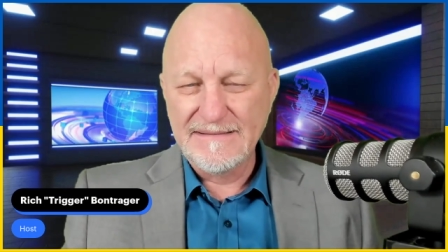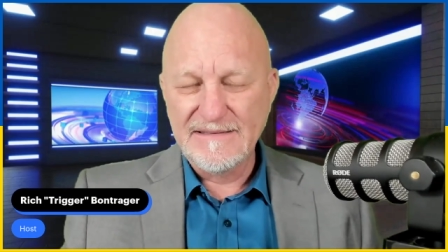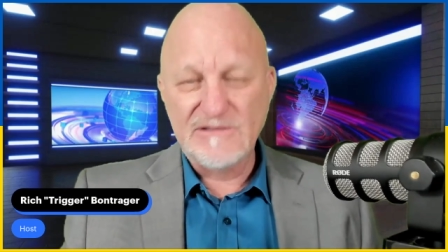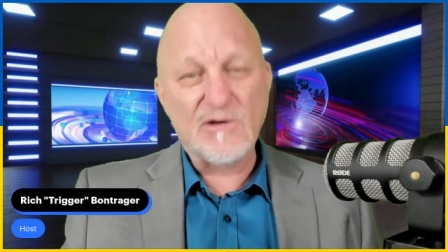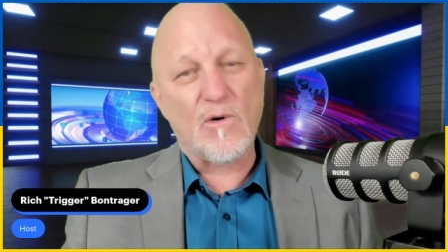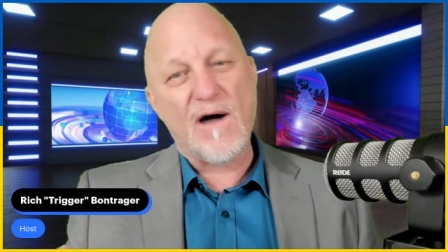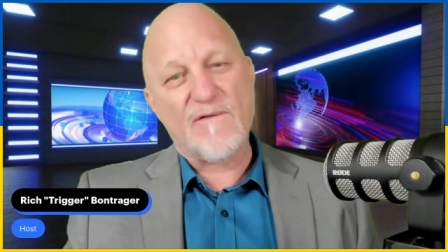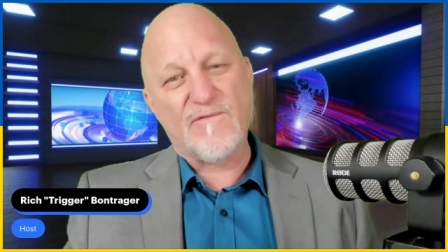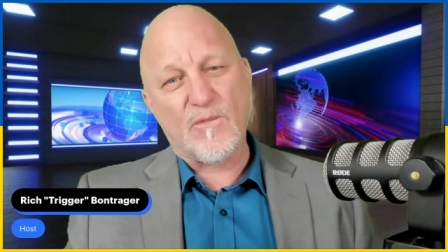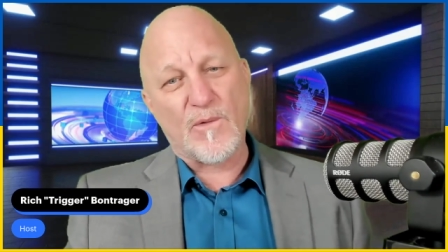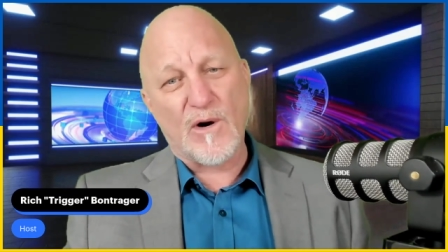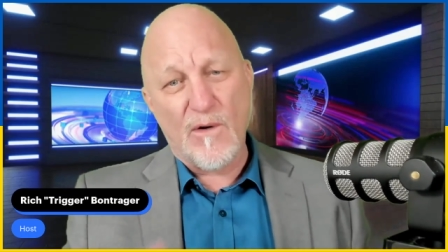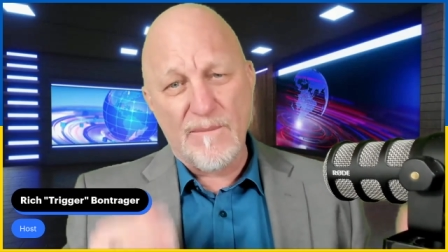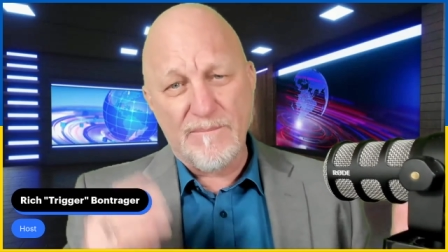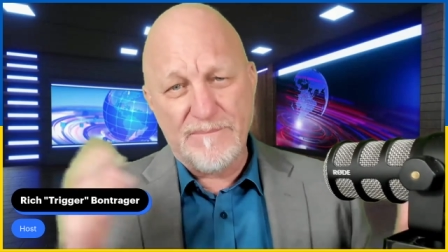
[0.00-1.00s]
So often we're
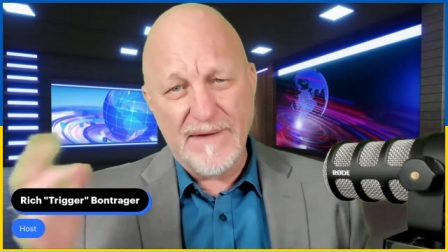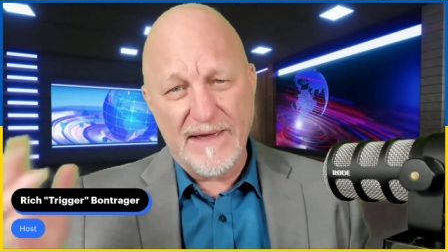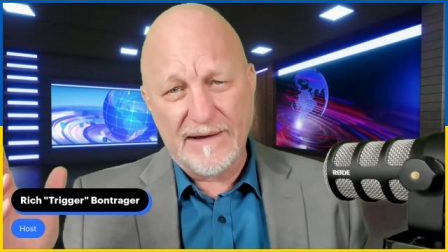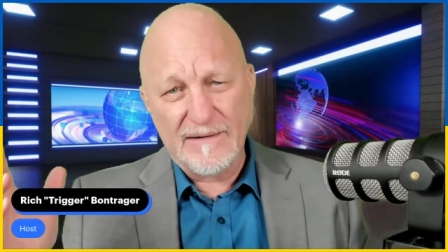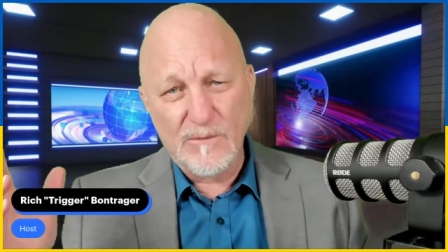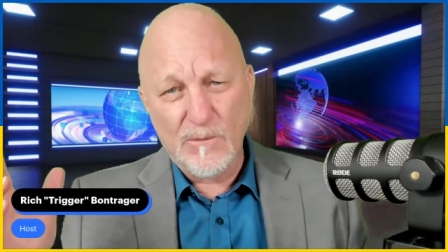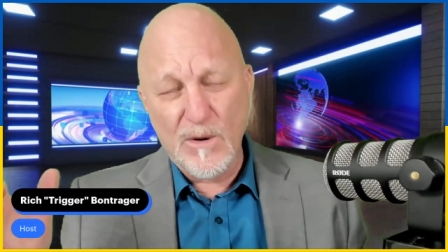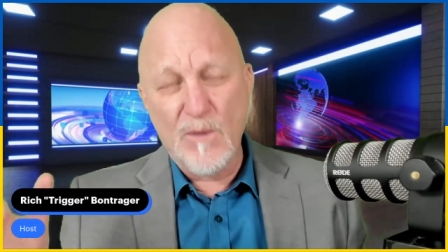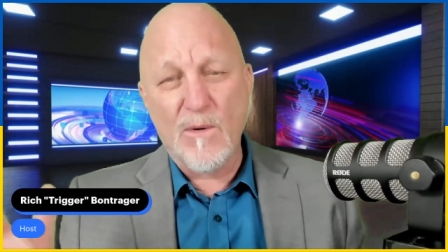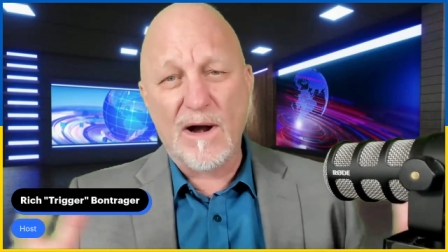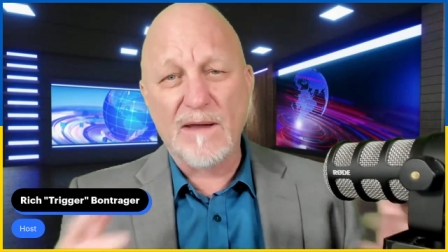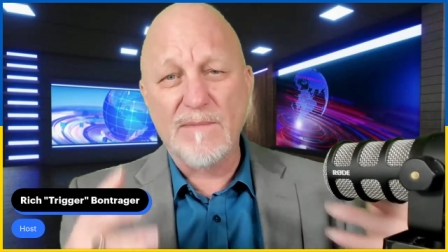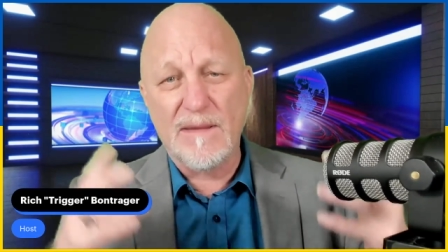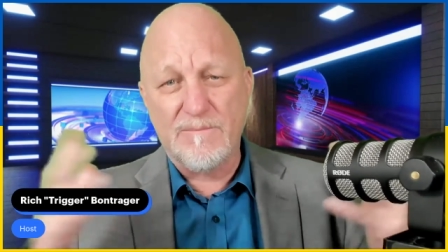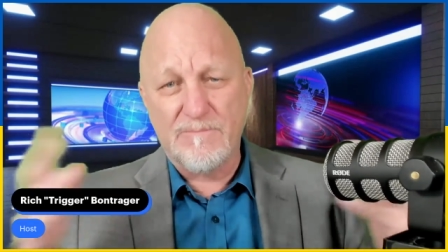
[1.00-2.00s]
going big. We want
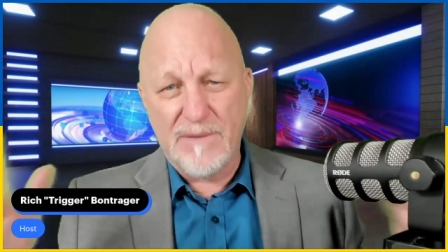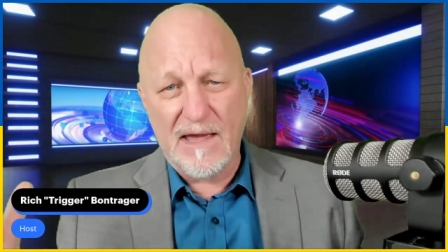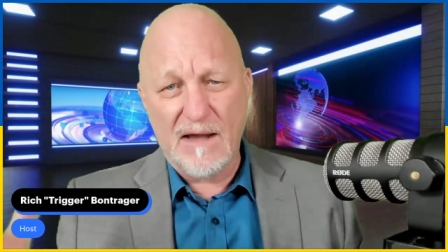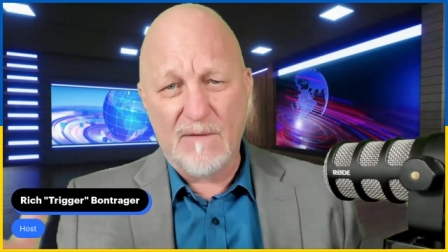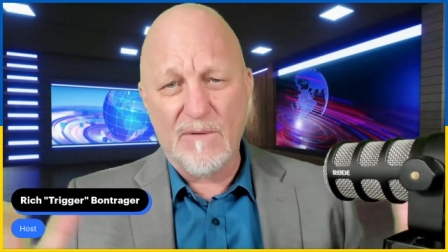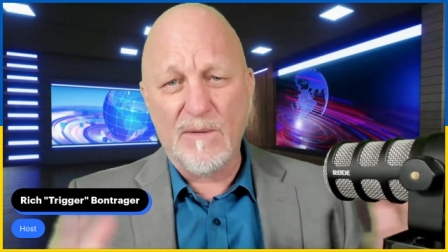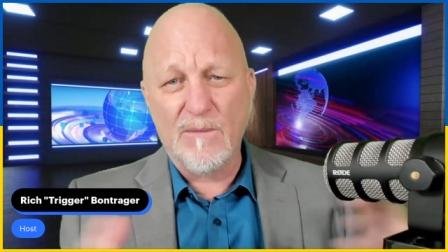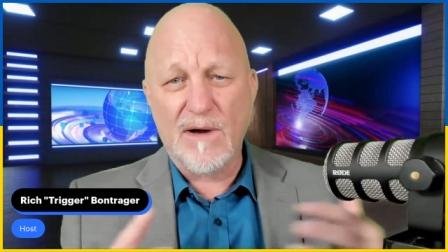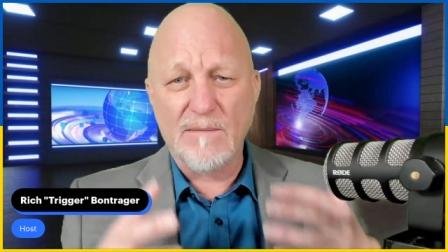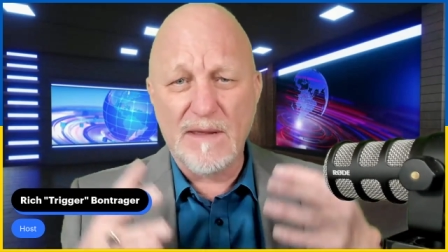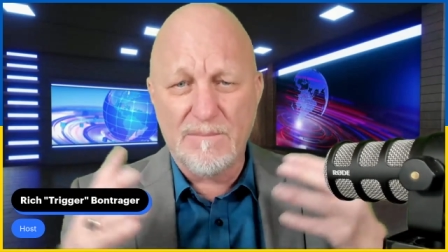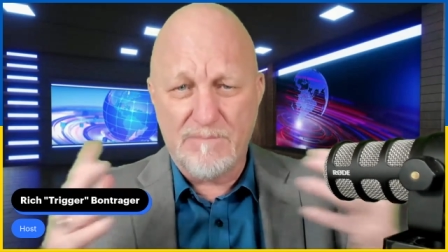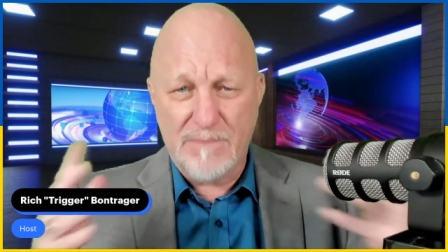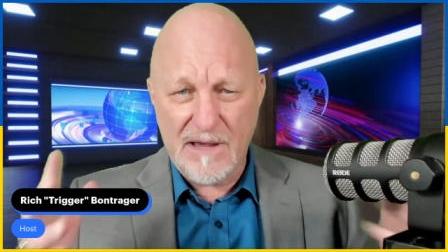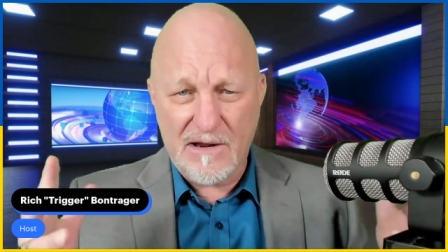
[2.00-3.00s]
to be big. We want to be
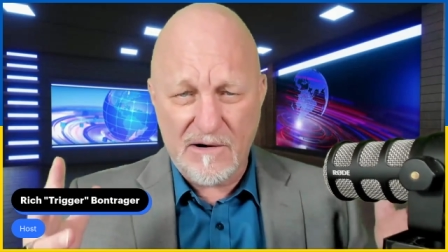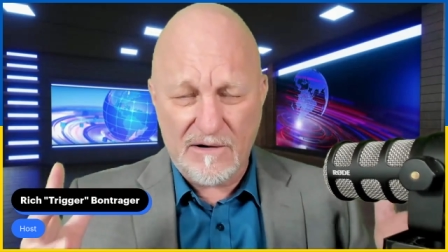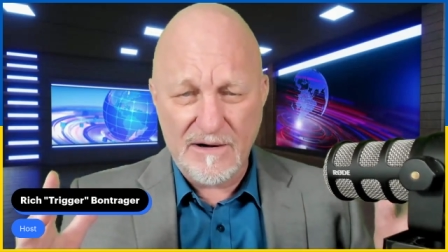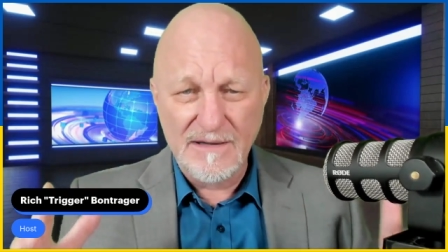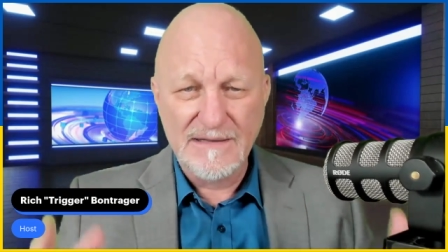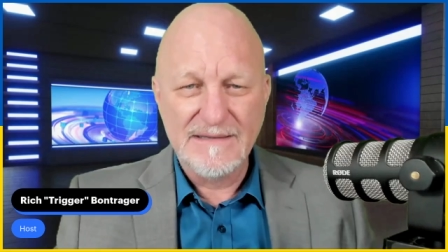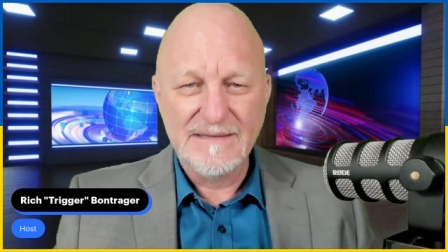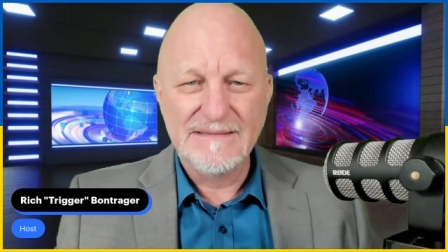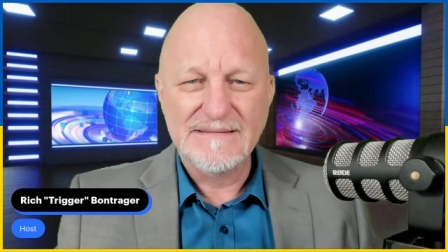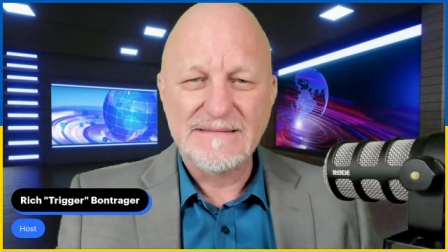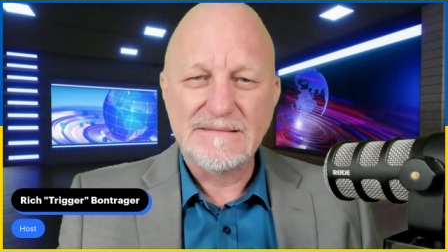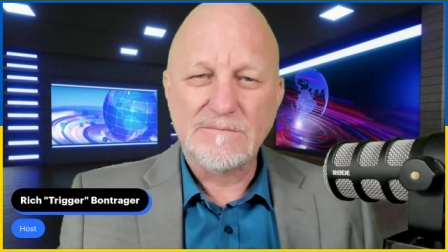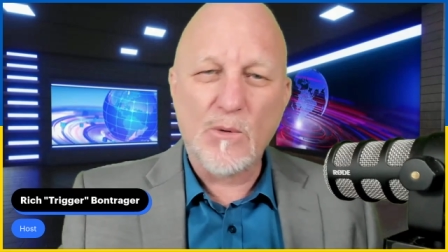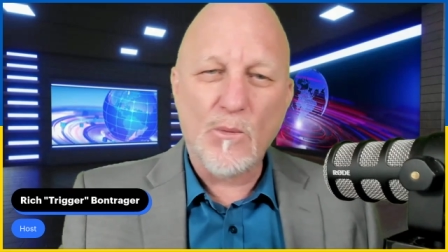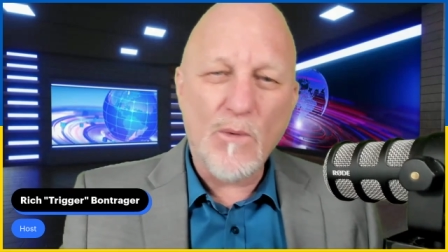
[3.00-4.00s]
bigger.
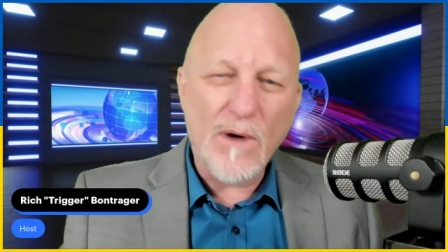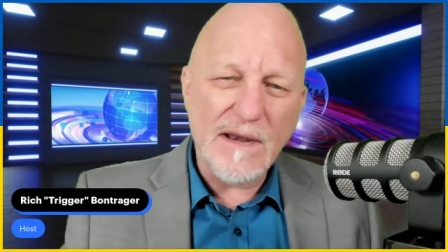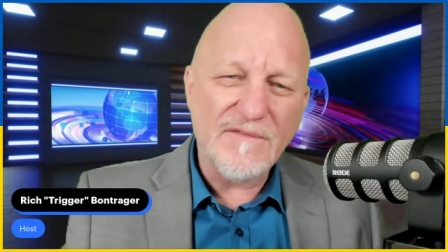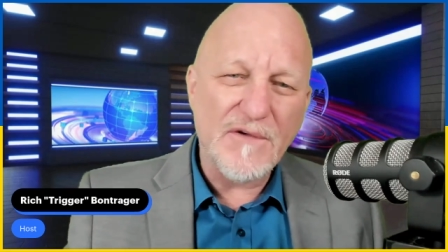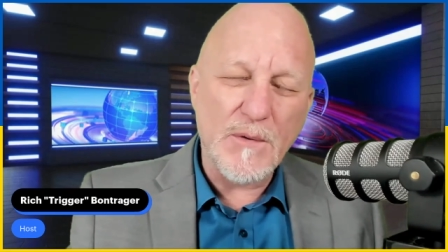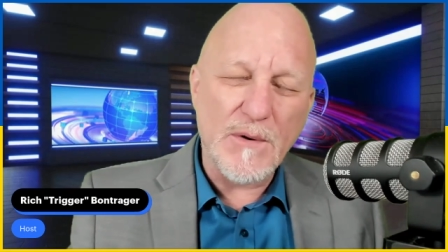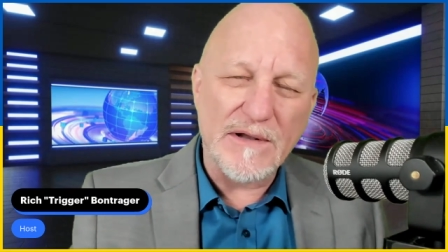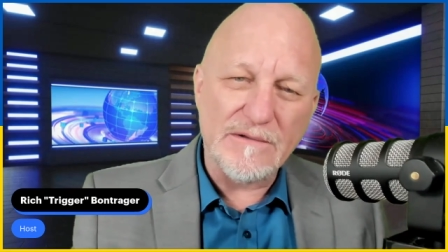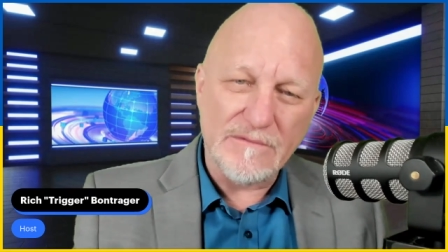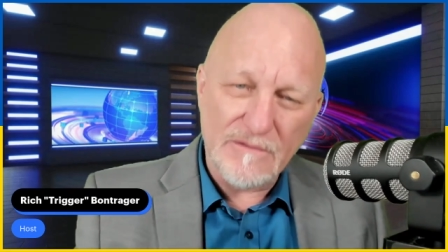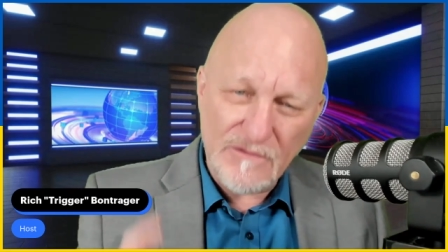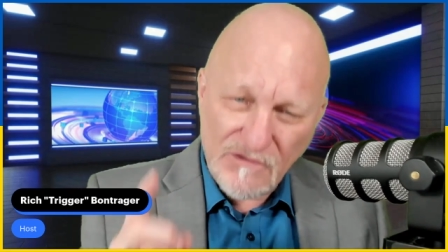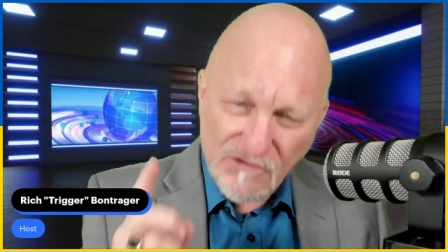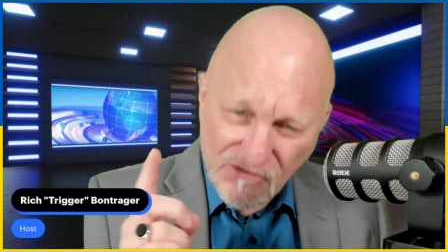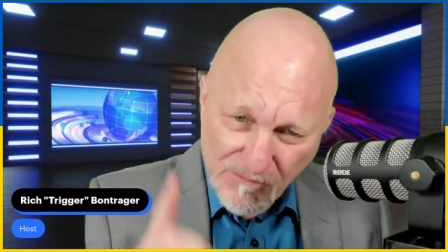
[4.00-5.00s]
But what if you went
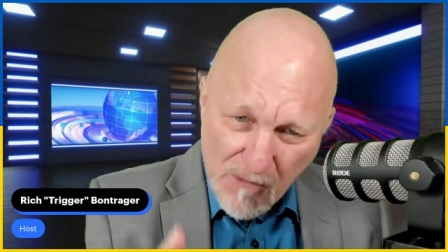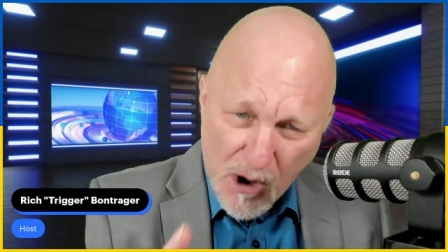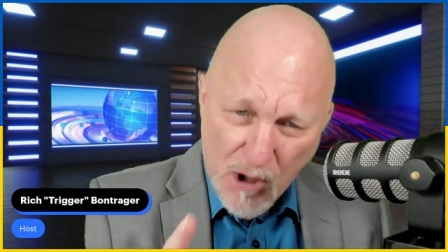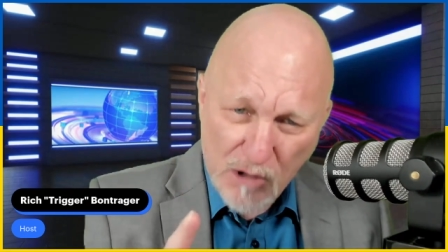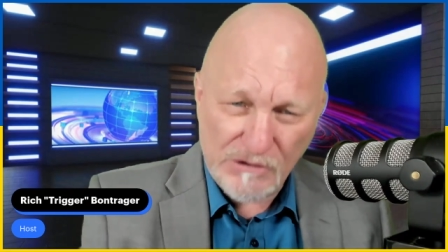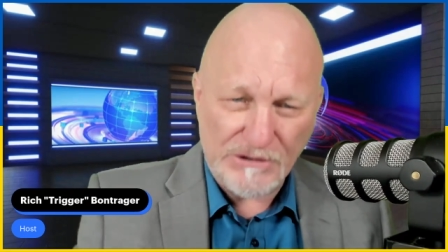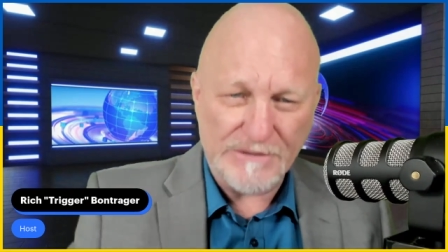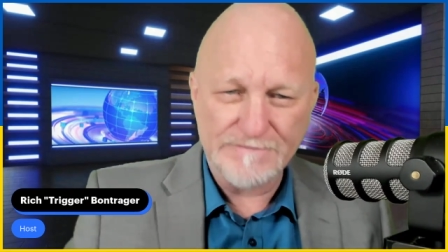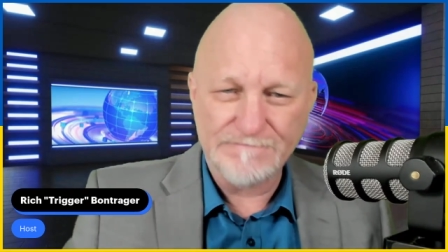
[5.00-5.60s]
smaller?